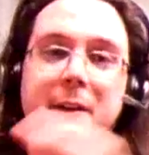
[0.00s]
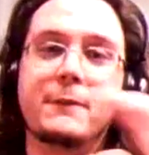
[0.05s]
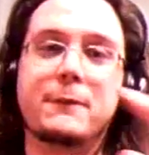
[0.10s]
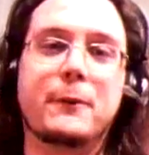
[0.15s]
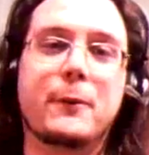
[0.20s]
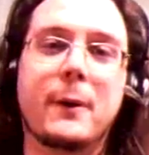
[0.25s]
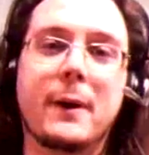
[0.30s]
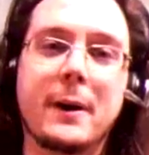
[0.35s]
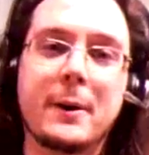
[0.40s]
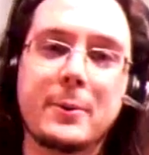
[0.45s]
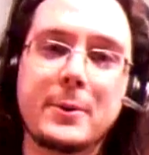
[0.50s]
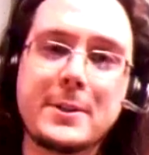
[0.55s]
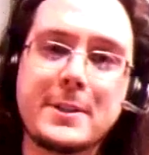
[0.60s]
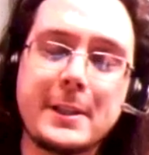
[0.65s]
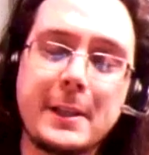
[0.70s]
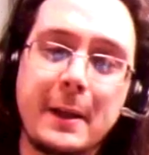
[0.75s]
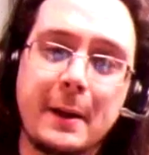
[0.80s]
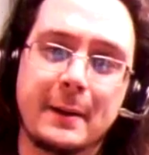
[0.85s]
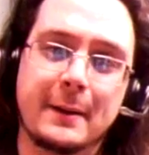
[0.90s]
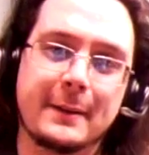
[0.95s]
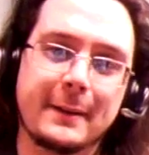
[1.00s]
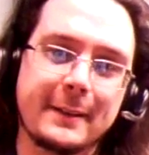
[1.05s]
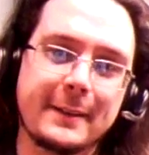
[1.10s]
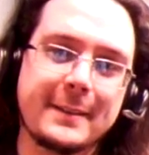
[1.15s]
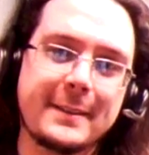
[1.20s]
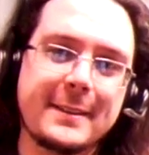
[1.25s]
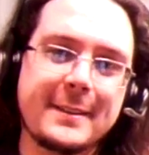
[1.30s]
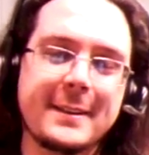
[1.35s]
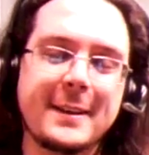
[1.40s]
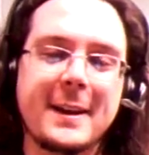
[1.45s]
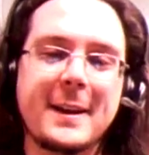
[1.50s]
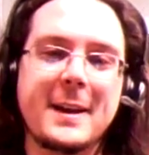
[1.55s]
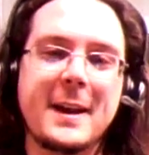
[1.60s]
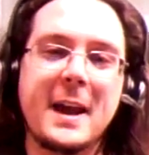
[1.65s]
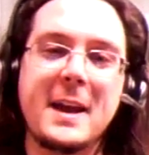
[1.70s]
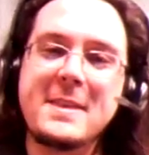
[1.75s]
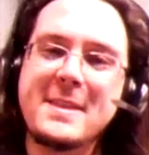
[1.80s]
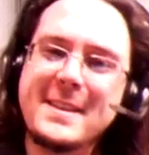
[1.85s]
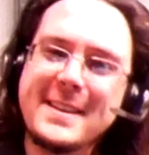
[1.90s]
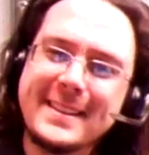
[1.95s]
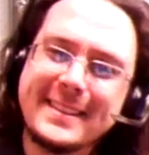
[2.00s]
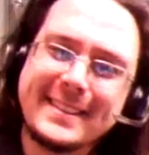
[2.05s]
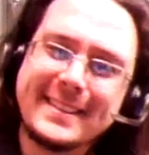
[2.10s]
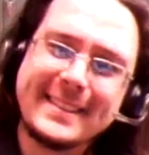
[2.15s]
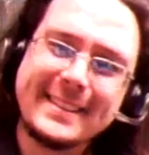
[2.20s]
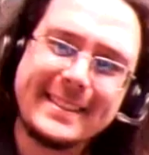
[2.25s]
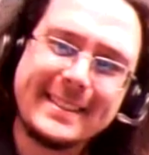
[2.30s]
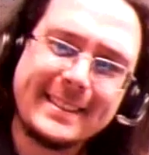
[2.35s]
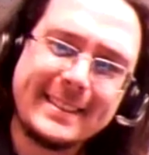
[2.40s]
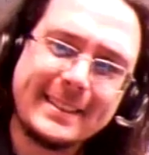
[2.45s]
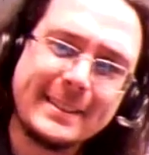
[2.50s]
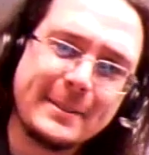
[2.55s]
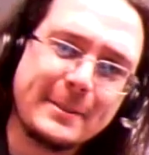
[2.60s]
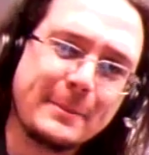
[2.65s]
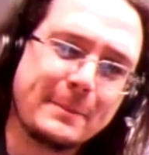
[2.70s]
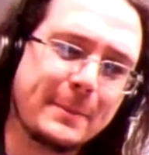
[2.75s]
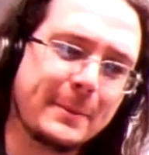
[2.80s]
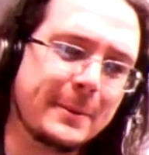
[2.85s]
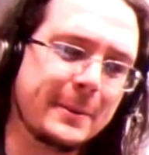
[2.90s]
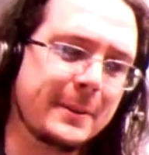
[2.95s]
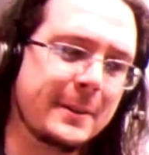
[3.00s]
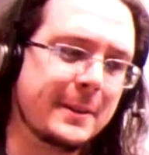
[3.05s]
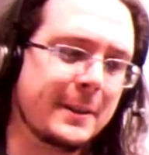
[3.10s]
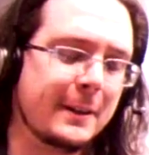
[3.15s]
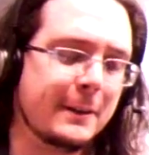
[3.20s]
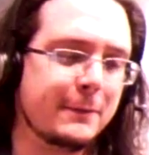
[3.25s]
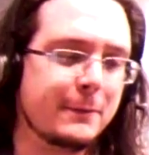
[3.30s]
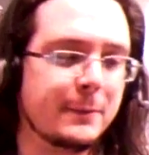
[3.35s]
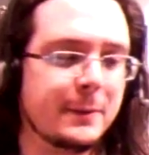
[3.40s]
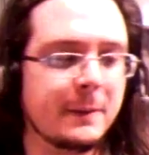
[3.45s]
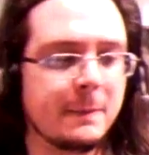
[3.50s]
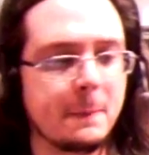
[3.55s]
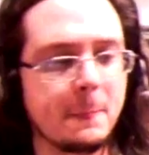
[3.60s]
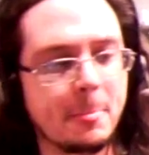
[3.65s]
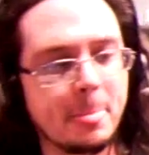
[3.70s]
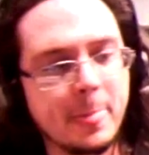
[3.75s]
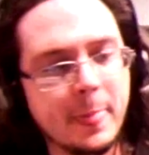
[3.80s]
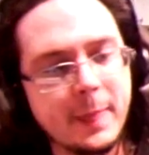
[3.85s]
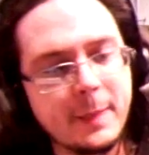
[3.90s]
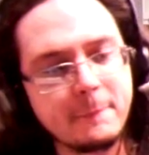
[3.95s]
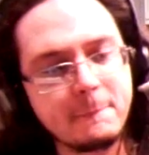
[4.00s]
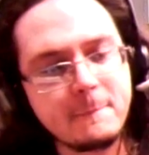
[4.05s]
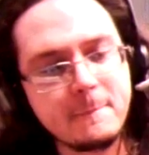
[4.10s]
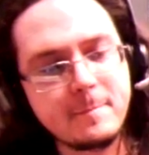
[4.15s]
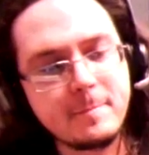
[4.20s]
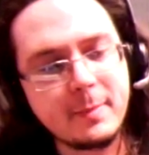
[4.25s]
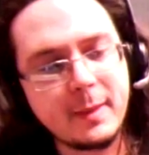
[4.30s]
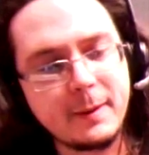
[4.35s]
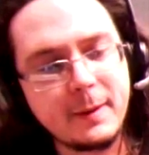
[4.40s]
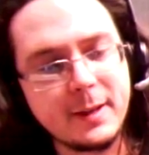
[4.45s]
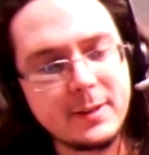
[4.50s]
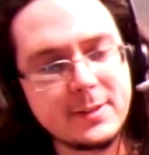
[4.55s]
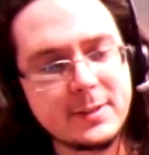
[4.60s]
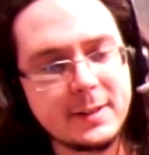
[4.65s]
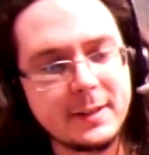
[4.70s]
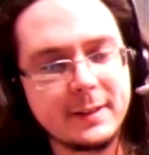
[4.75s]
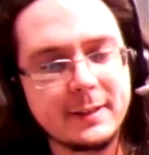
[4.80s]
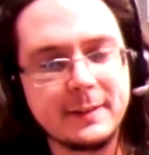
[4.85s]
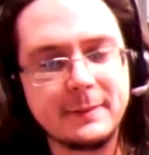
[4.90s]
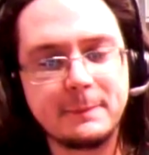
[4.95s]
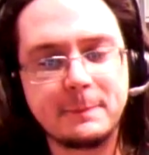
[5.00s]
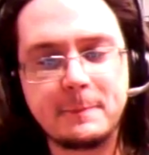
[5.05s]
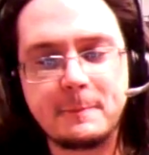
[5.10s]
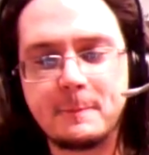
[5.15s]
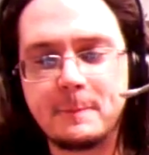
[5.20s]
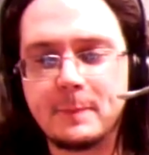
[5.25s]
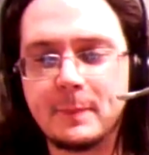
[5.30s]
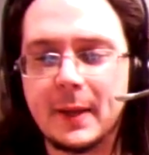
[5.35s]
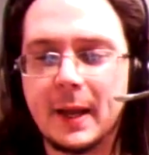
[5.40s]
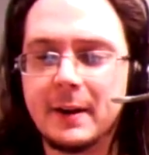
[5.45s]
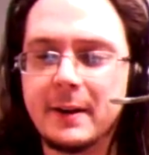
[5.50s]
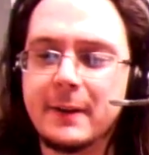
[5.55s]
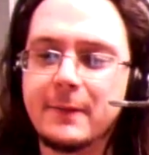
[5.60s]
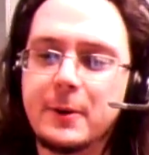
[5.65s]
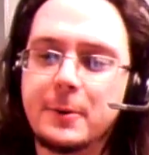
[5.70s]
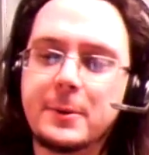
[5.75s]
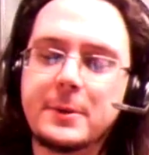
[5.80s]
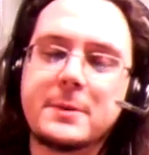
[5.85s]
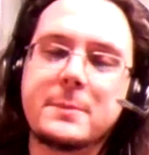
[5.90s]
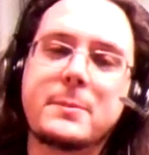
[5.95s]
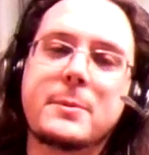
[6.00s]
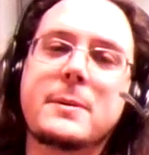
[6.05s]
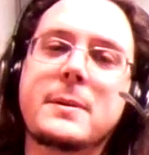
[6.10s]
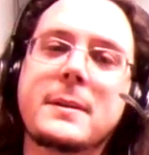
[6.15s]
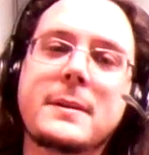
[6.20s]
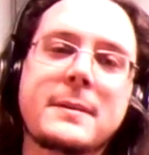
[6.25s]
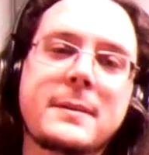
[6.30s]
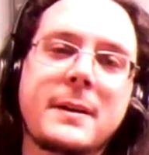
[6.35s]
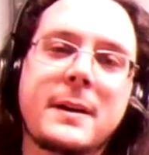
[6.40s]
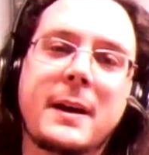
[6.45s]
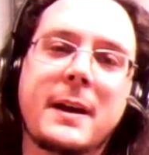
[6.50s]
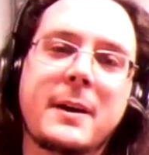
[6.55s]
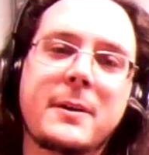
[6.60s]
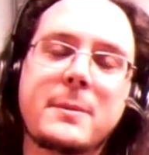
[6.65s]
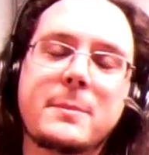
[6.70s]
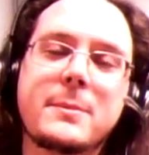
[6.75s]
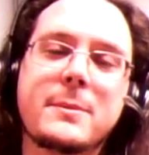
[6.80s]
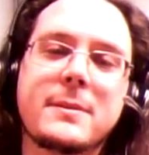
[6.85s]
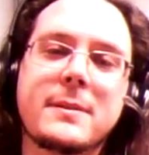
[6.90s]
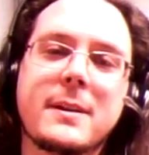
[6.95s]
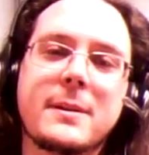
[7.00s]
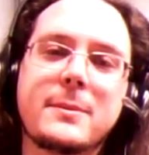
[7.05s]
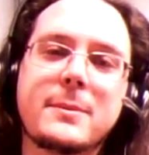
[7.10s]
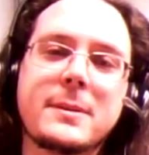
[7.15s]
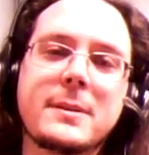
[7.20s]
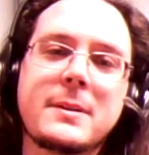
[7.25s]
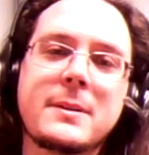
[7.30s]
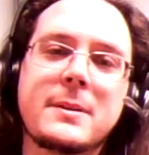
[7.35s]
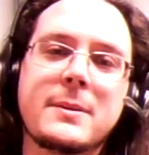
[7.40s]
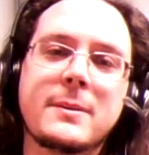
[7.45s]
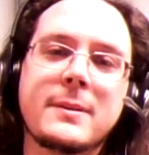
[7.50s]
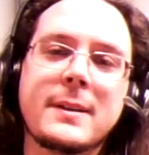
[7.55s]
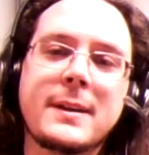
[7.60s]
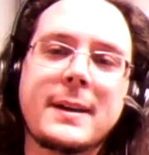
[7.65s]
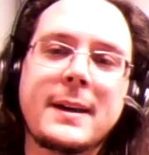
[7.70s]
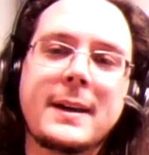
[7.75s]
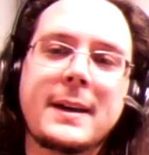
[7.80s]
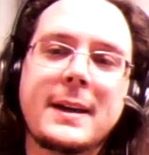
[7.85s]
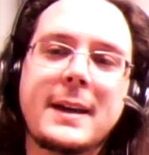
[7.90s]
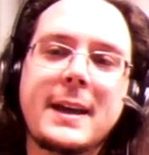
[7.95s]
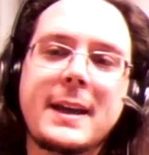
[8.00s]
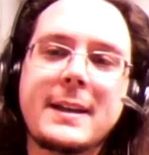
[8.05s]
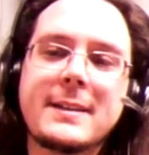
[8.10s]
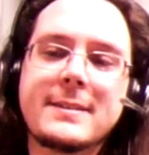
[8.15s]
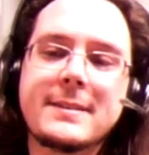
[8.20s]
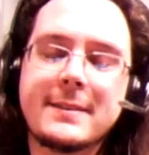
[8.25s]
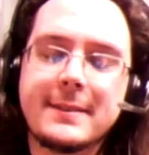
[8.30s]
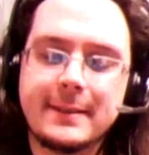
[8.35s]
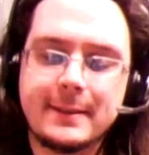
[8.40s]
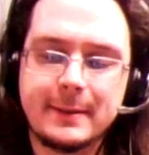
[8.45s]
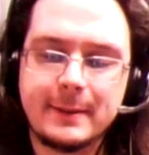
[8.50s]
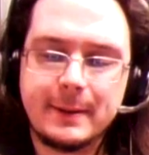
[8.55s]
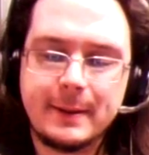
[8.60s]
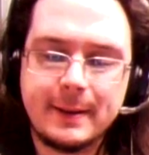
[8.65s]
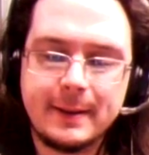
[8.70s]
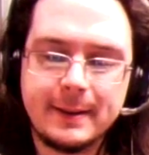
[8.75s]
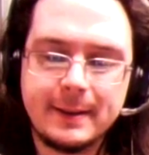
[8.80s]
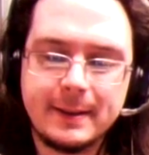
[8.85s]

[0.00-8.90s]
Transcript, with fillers: like four hours long, and they still pulled it off. It's like I don't even know what to put it, uh, how to put it. I really don't. It's